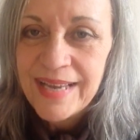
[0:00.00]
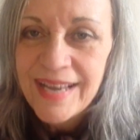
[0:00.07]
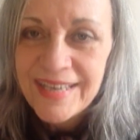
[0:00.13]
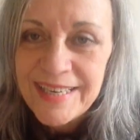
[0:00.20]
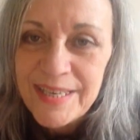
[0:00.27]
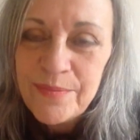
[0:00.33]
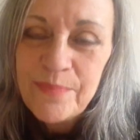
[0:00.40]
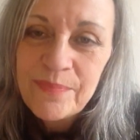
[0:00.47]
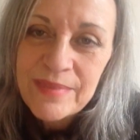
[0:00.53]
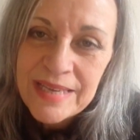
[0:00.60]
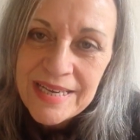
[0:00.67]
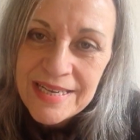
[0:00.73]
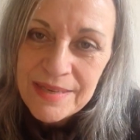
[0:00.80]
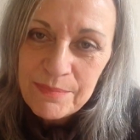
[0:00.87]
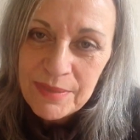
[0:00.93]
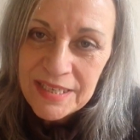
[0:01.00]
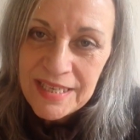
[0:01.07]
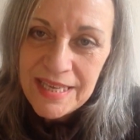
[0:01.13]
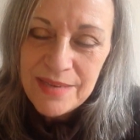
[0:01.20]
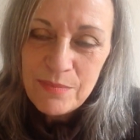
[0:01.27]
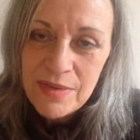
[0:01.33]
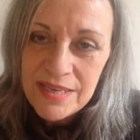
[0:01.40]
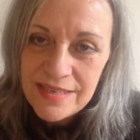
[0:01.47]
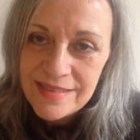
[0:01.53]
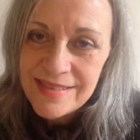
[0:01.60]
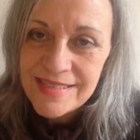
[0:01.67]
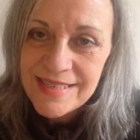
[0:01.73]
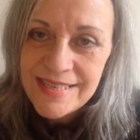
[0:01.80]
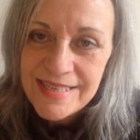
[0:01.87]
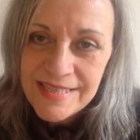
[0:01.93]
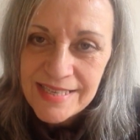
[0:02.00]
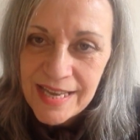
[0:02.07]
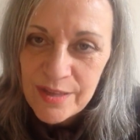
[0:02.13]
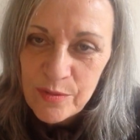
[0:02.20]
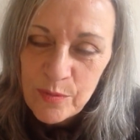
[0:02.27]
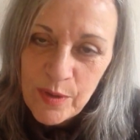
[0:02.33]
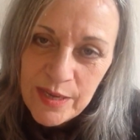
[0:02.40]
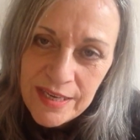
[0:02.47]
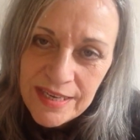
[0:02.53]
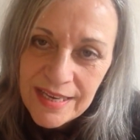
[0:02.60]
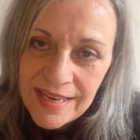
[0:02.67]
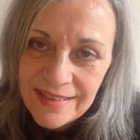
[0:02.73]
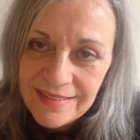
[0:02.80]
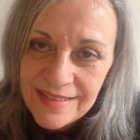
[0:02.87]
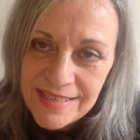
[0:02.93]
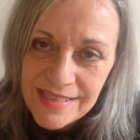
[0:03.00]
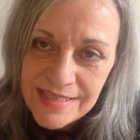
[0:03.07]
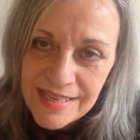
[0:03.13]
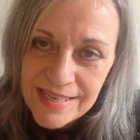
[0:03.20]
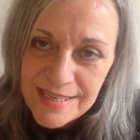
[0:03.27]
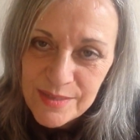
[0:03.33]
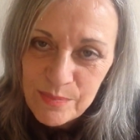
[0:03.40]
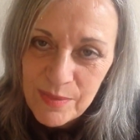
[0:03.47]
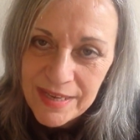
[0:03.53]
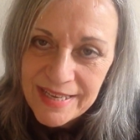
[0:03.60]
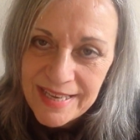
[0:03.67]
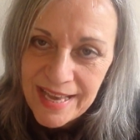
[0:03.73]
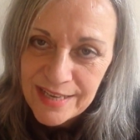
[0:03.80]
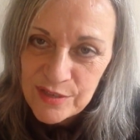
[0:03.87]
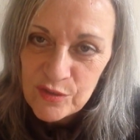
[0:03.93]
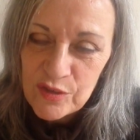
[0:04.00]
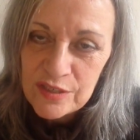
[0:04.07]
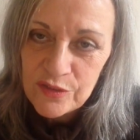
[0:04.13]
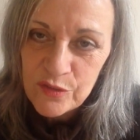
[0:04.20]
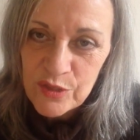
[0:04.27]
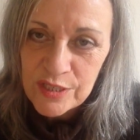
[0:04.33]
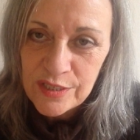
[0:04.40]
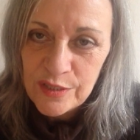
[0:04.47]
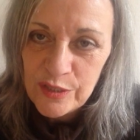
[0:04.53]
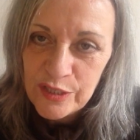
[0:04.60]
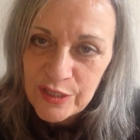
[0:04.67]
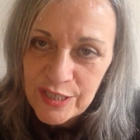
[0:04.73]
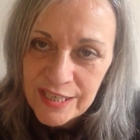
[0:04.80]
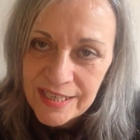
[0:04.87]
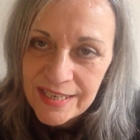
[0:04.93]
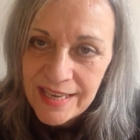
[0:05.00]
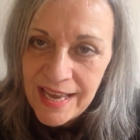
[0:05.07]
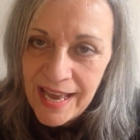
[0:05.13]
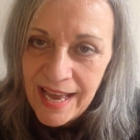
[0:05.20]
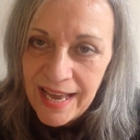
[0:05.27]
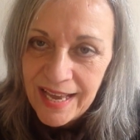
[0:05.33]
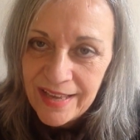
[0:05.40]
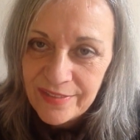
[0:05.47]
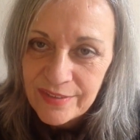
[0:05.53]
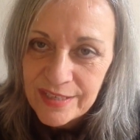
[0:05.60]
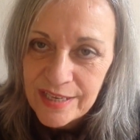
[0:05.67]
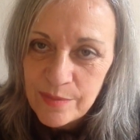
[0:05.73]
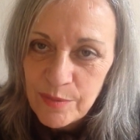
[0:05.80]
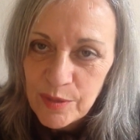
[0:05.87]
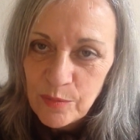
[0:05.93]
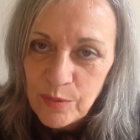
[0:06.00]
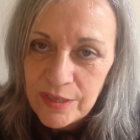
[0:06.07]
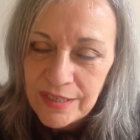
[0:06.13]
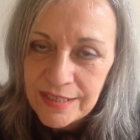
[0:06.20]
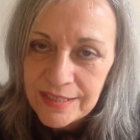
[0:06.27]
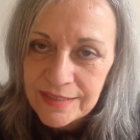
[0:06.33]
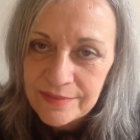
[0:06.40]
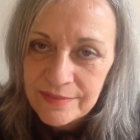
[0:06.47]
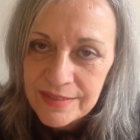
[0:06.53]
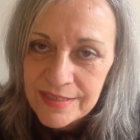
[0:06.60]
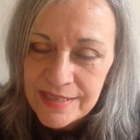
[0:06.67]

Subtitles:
Hi, my name is Liz Hathway and this is my astrological look at the coming week.